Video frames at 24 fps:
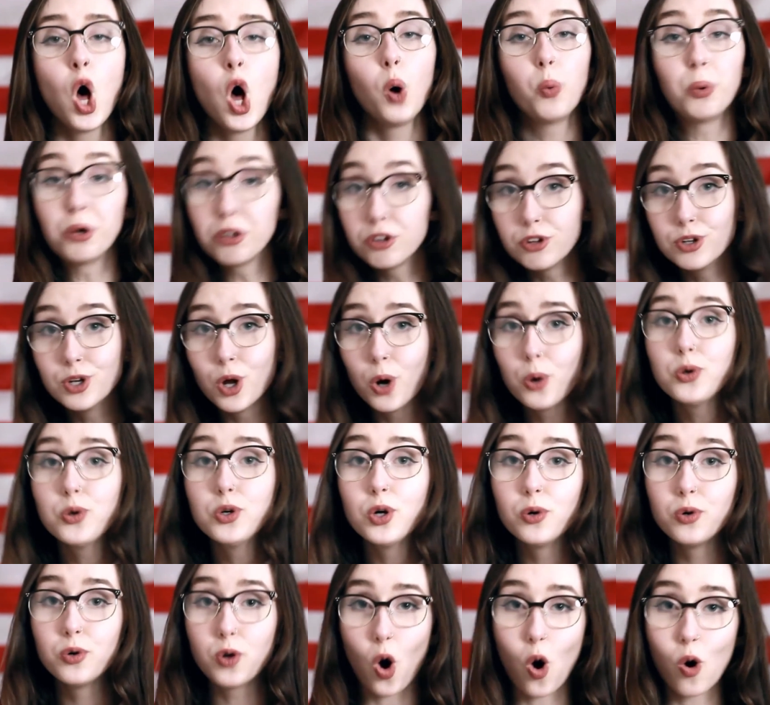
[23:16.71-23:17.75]
with no
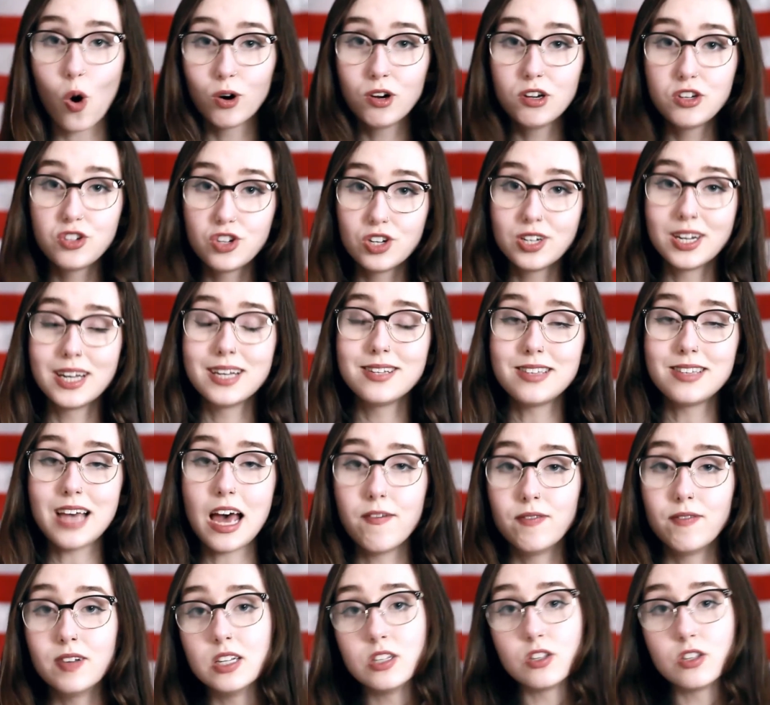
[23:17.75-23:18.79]
known origin as
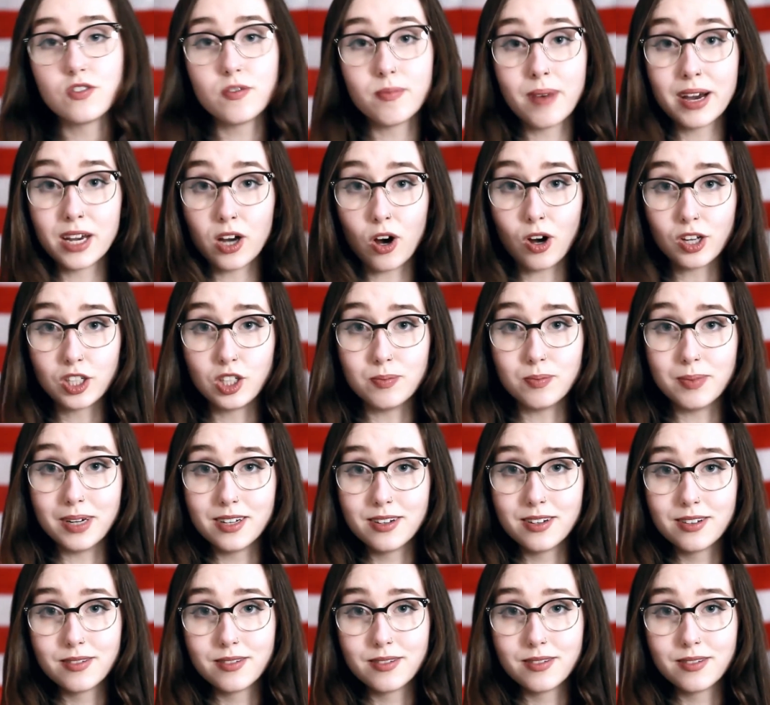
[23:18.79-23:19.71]
evidence for my argument.